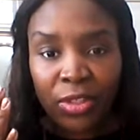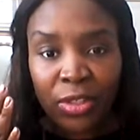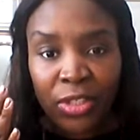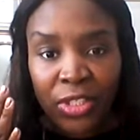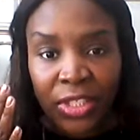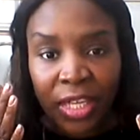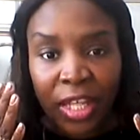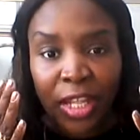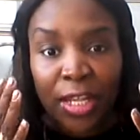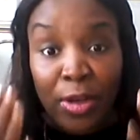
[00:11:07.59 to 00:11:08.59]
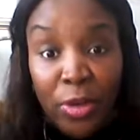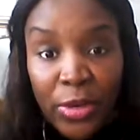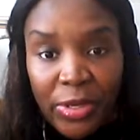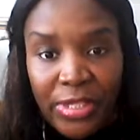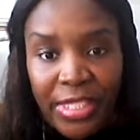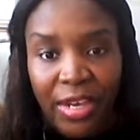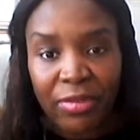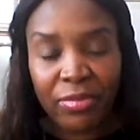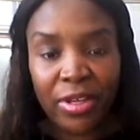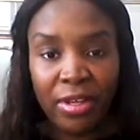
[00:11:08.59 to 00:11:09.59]
Learn to know
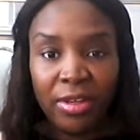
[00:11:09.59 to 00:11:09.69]
yourself.